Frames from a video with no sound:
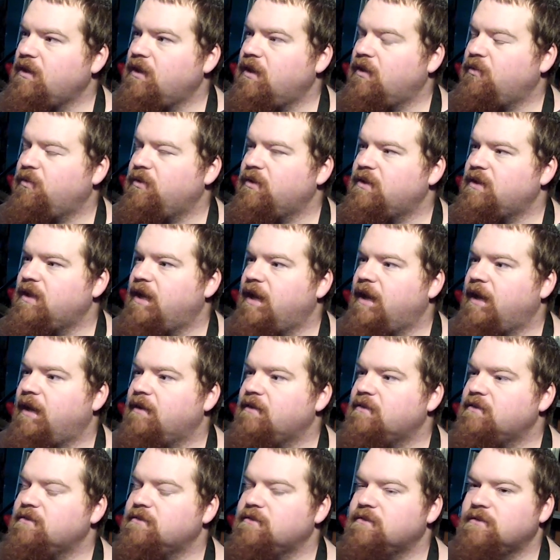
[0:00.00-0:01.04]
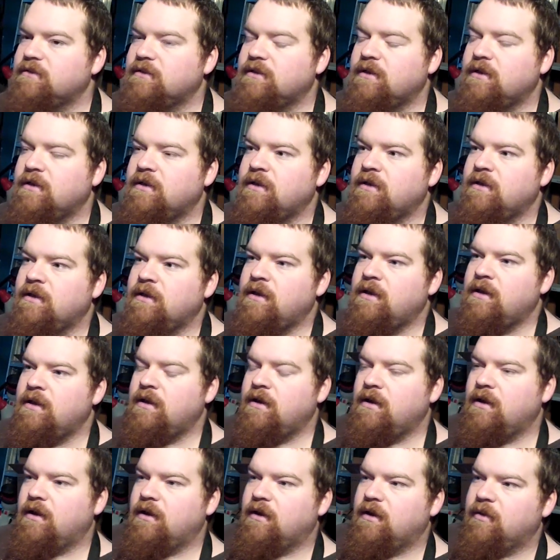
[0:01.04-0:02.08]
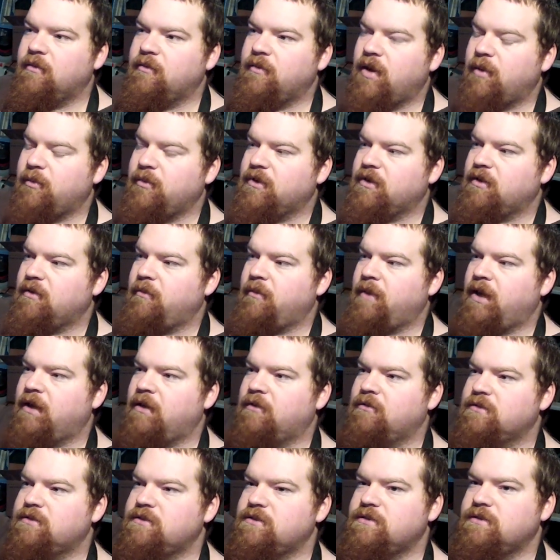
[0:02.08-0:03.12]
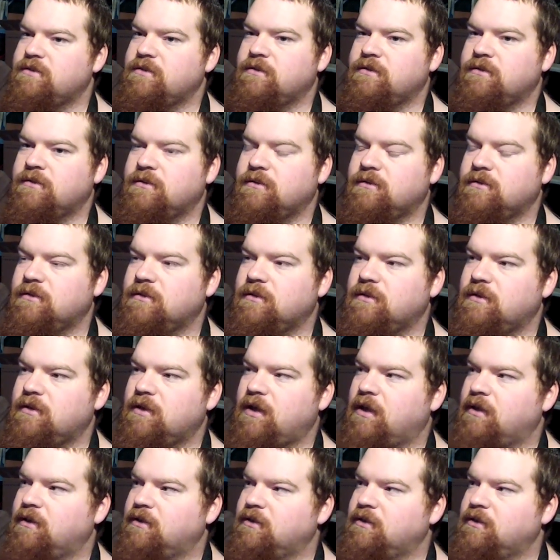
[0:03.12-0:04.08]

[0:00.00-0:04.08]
And with that, um, I'm going to mount a